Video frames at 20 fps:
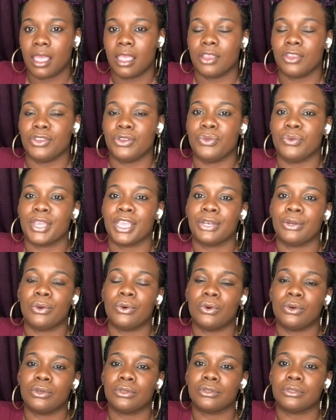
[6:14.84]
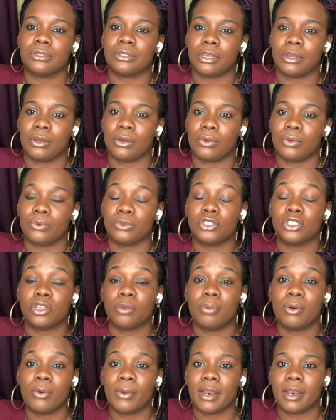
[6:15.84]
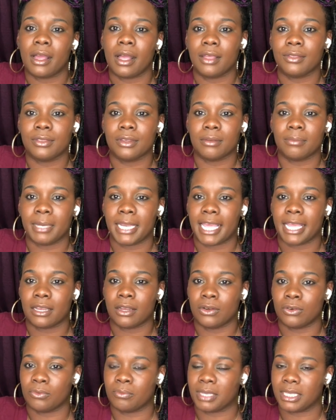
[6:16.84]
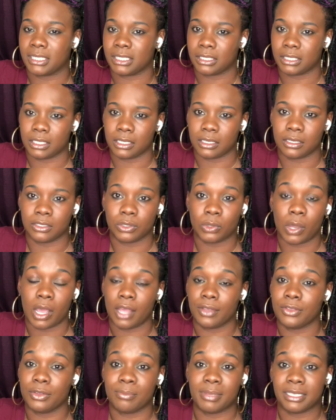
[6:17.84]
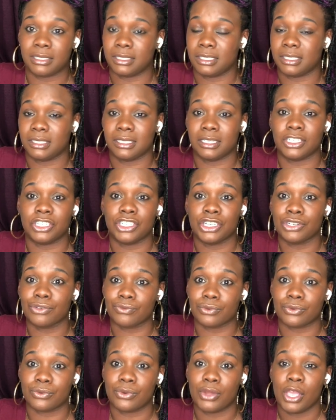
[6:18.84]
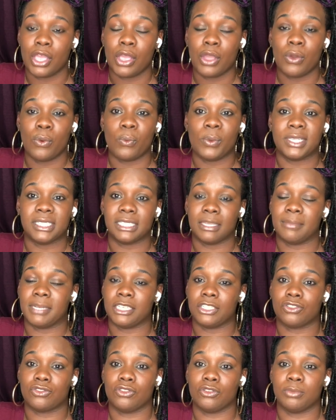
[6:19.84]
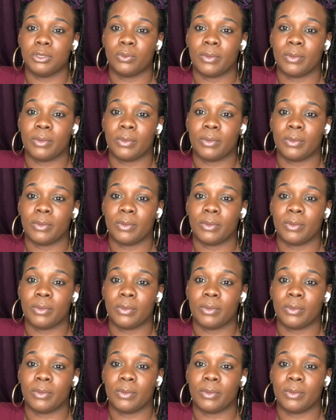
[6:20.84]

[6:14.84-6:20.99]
You can also support other Black owned businesses or other businesses in general with some of these groups.